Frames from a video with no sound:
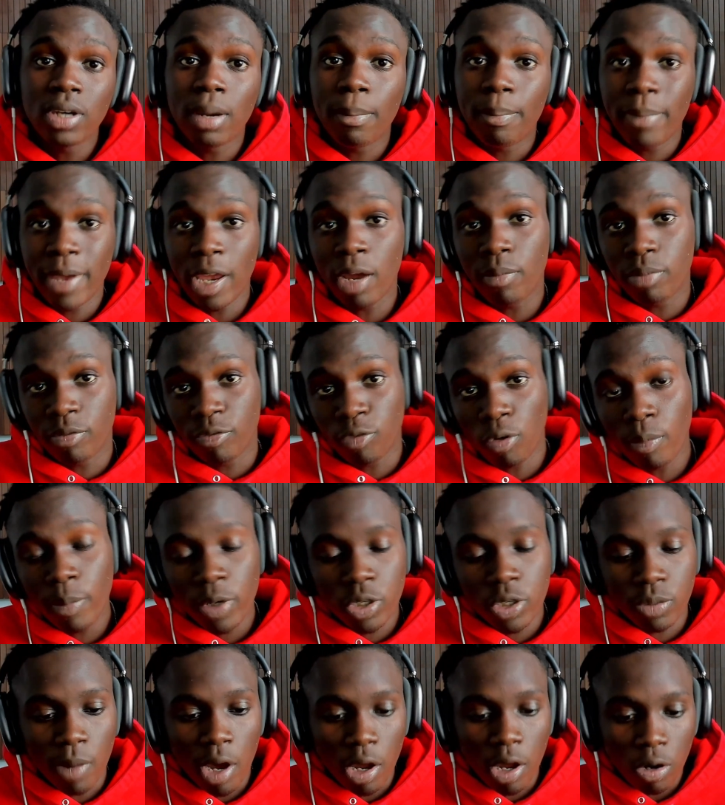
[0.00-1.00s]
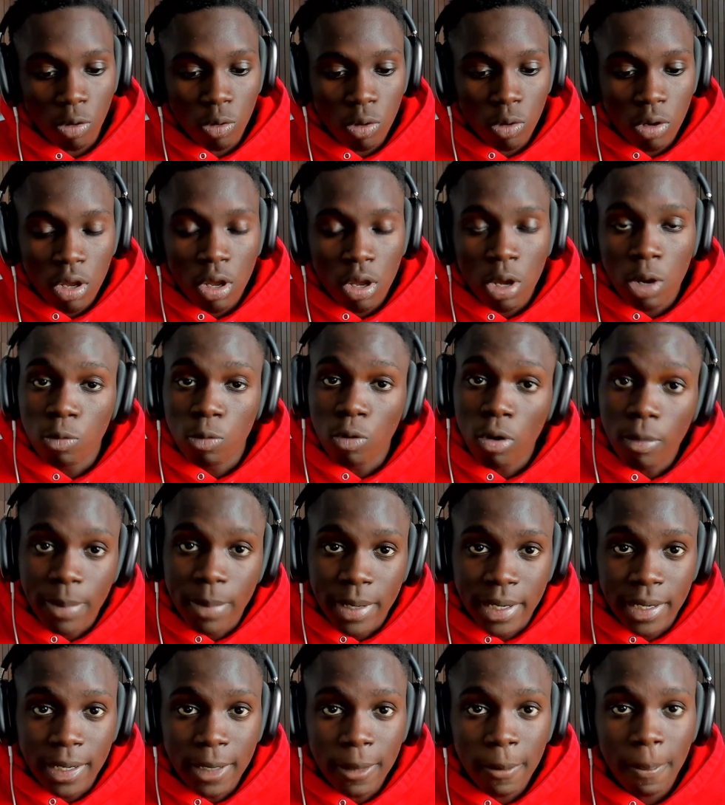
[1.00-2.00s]
pay and performance model will
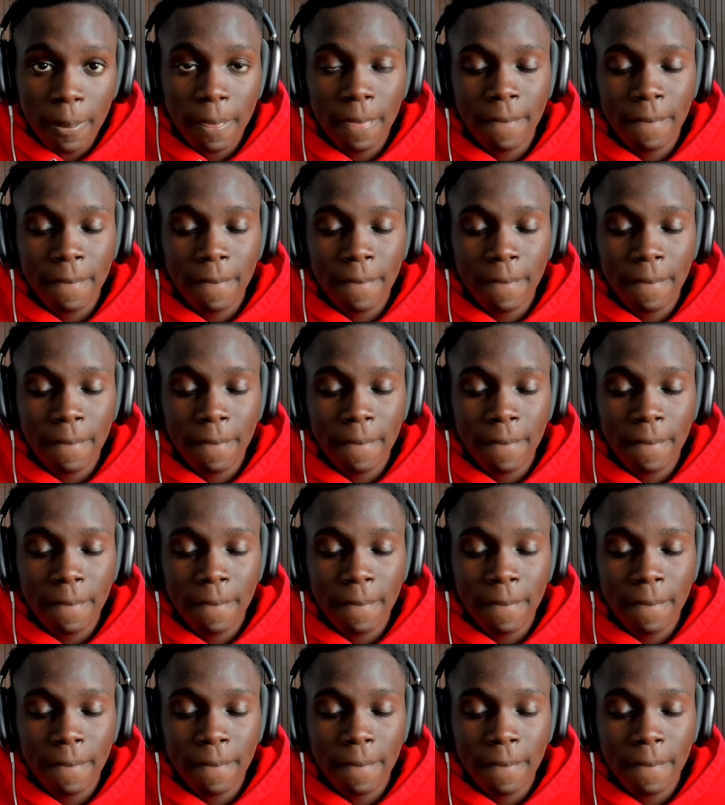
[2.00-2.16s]
be